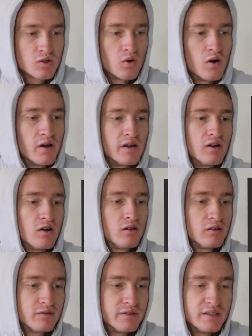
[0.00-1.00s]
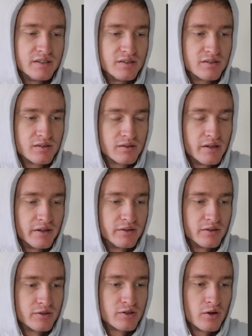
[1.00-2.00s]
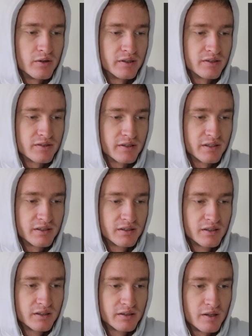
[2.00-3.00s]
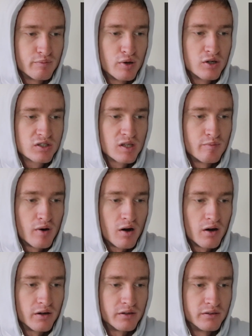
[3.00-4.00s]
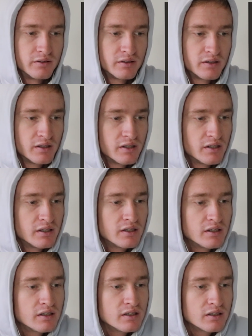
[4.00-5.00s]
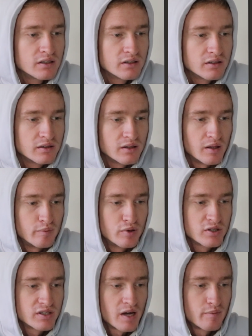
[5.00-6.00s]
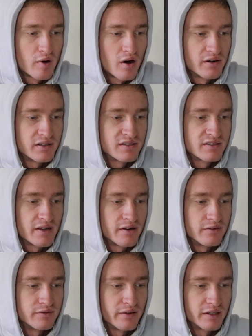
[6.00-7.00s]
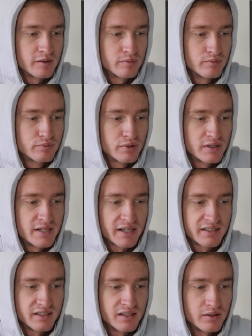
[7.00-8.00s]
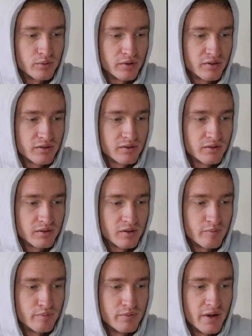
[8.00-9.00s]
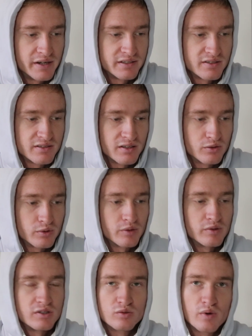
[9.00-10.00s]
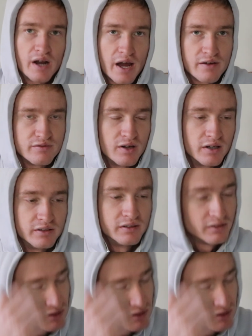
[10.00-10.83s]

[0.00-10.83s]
So in all of these that they're showing us, like, they push the pawn. They push that pawn instead of like protecting it with the knight to c3, which is what I've done.